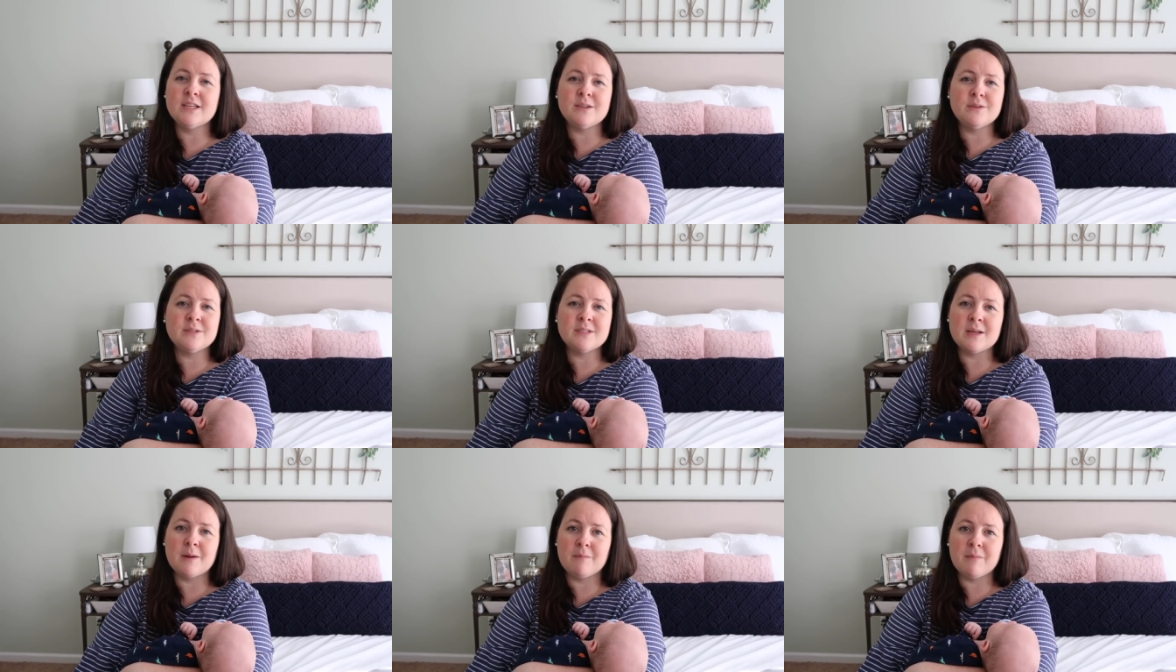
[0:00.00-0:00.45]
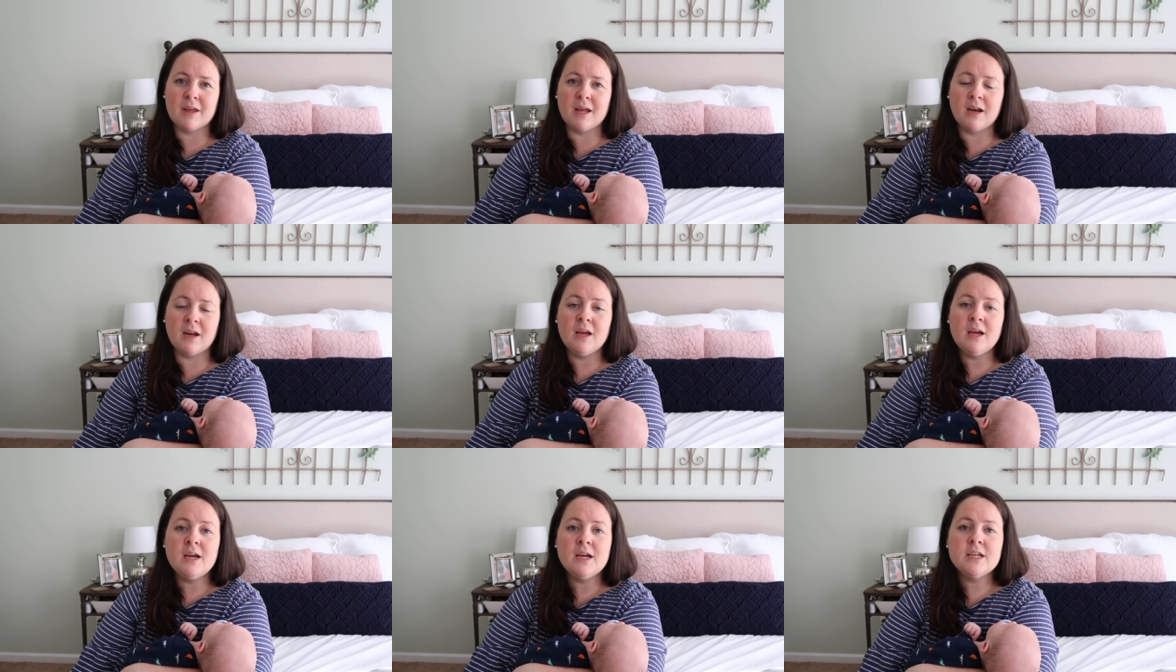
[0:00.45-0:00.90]
to do
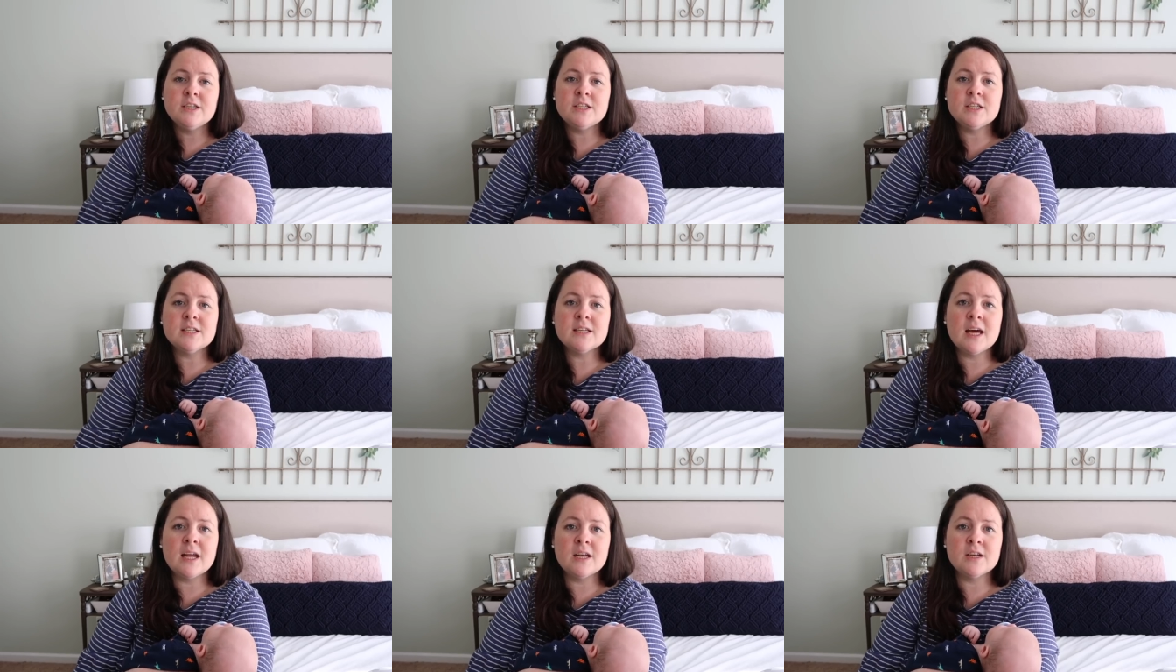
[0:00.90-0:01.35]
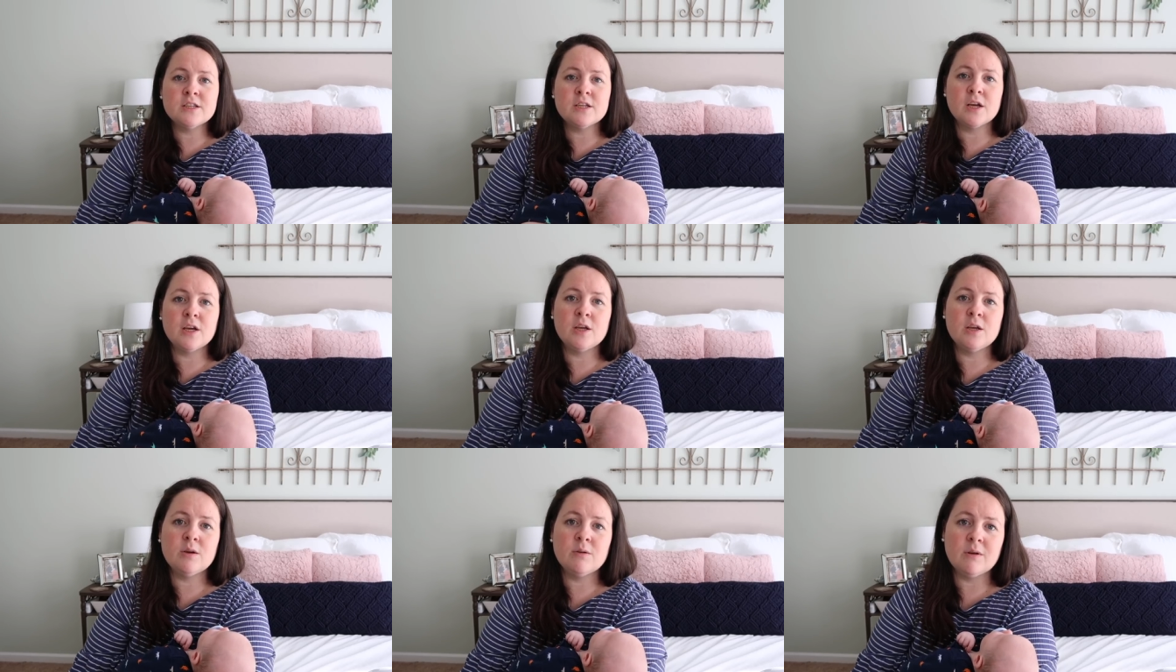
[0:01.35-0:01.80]
something. Just kind of
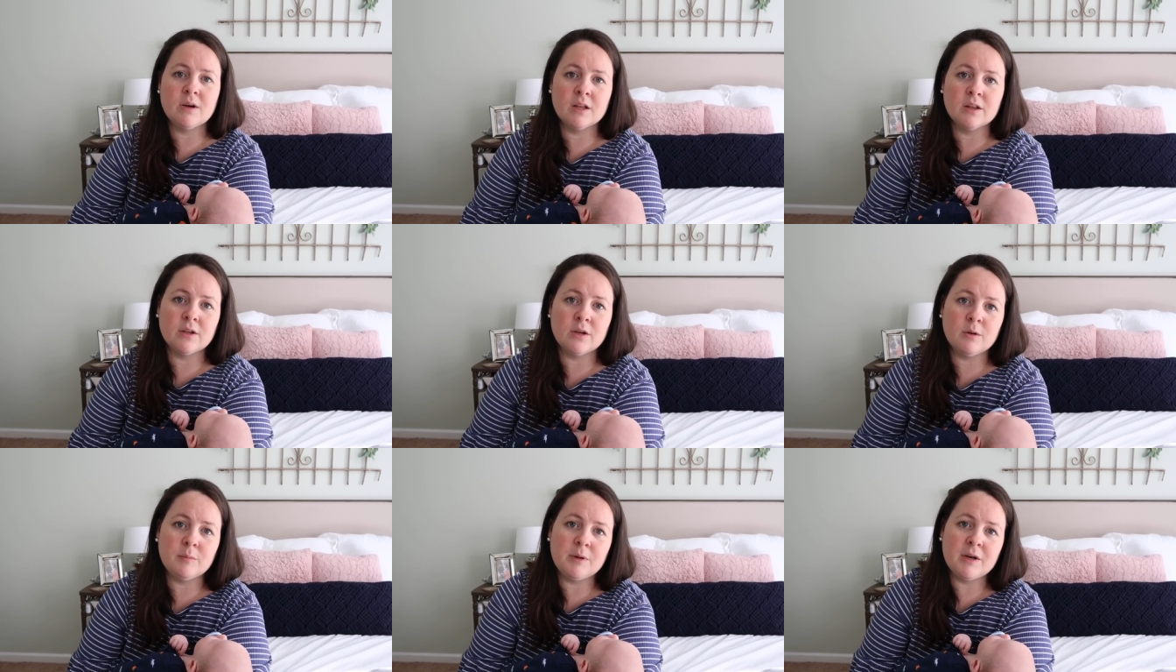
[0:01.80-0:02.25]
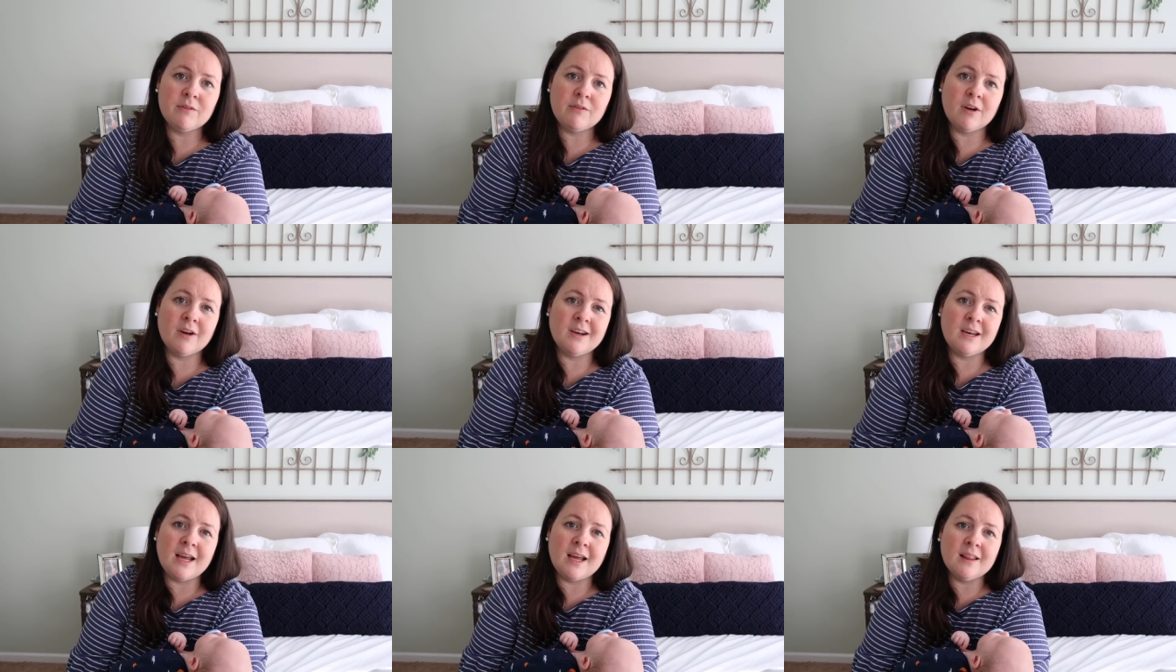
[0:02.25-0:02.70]
show you a little bit of
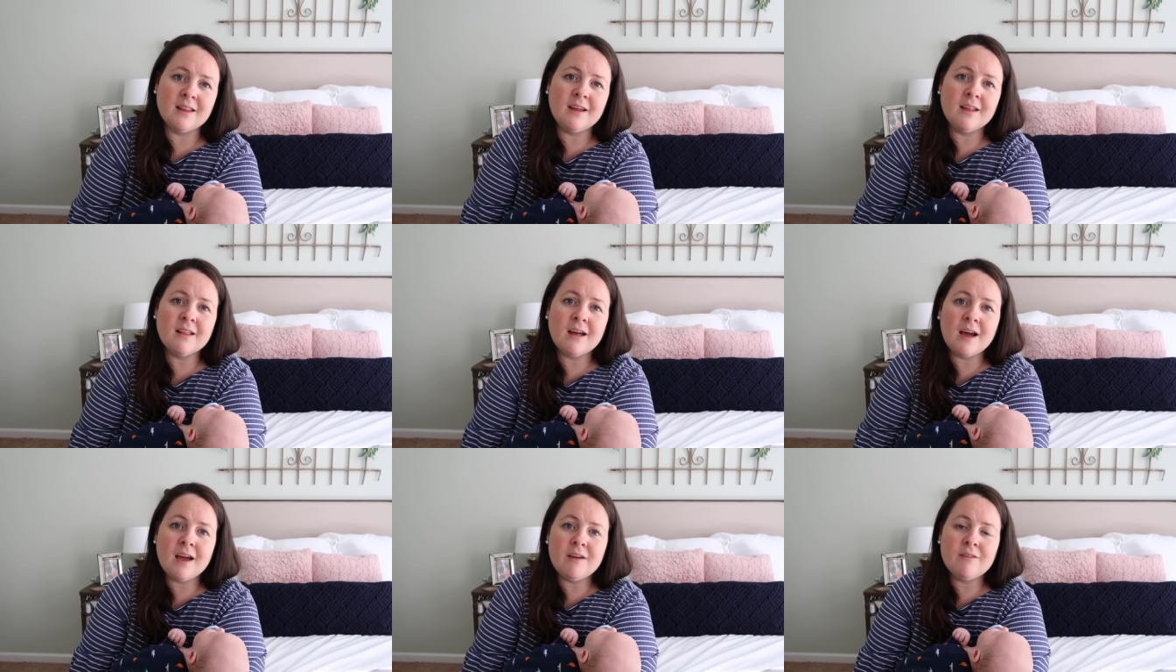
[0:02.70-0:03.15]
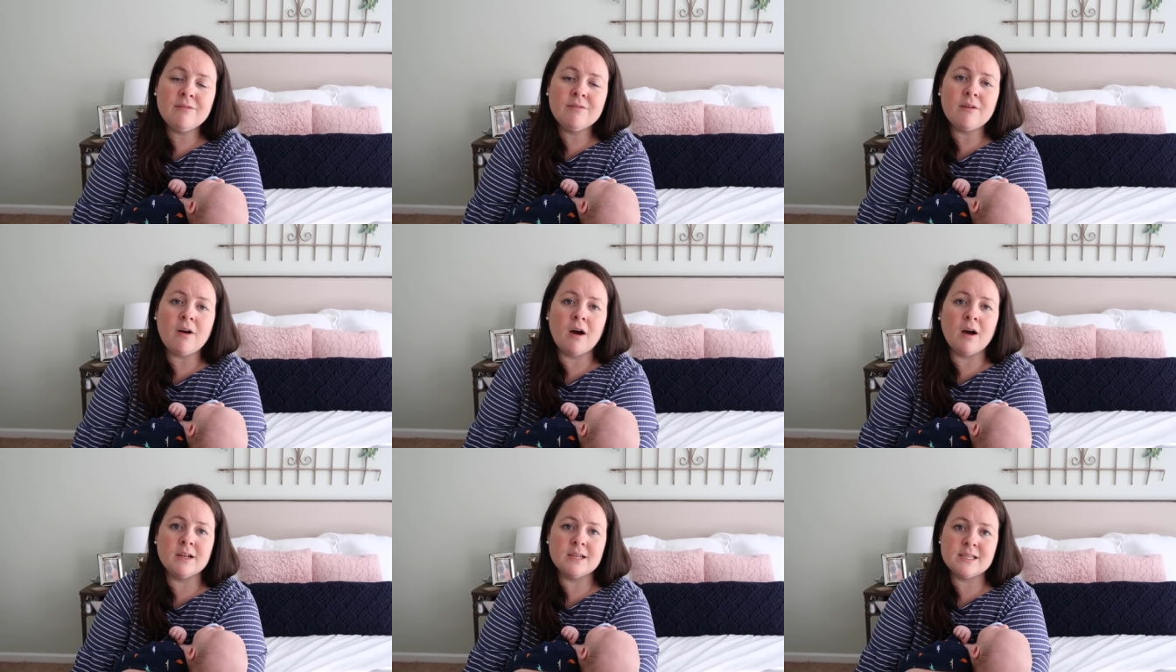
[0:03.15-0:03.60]
our daily life
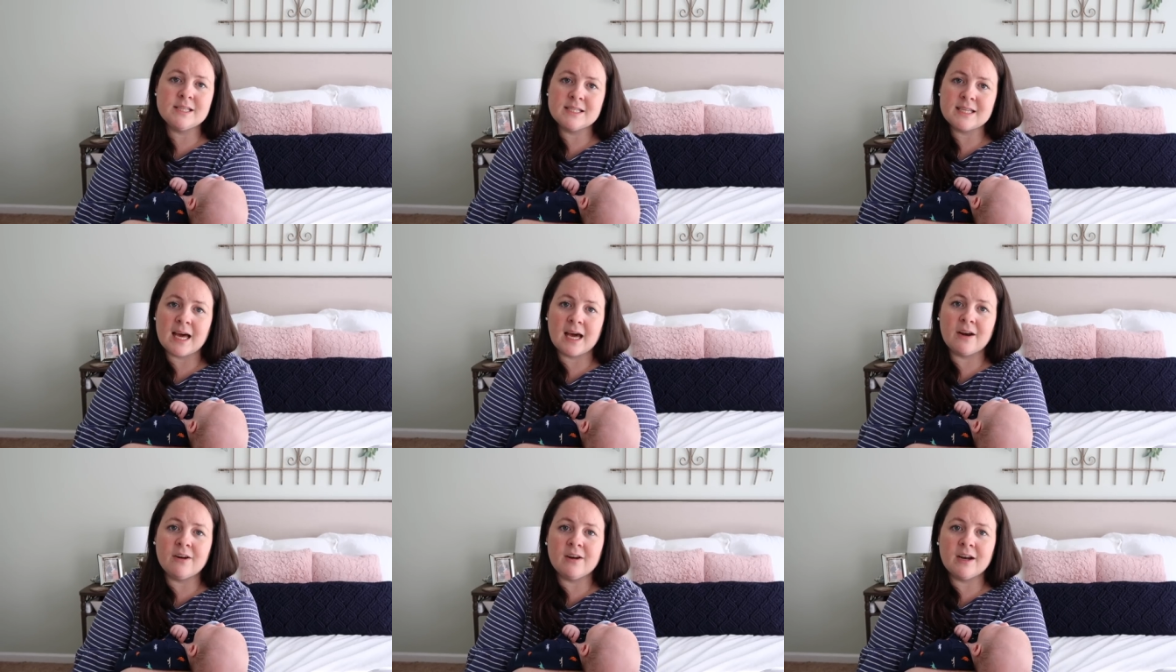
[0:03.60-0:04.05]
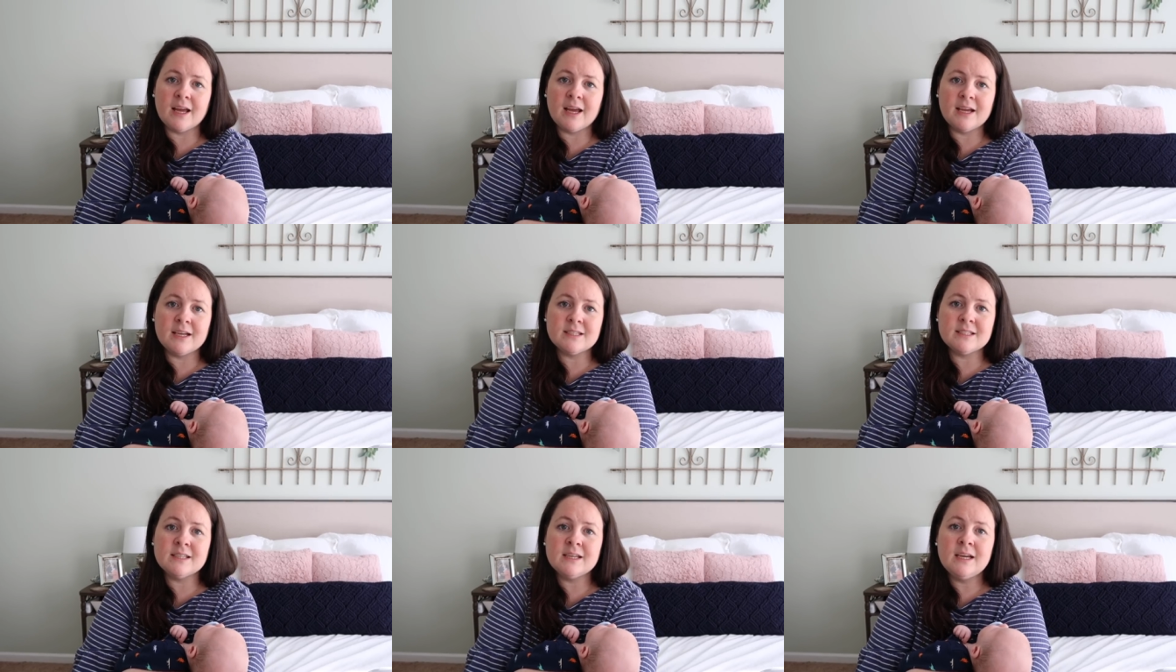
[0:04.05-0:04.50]
on
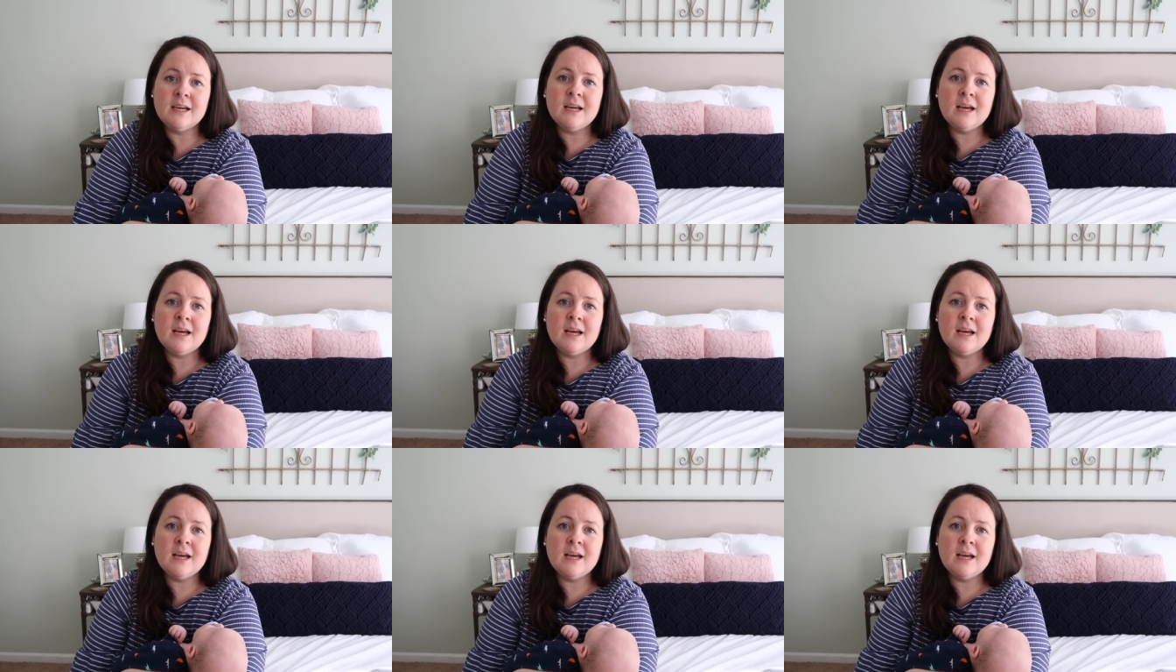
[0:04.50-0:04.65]
Saturdays.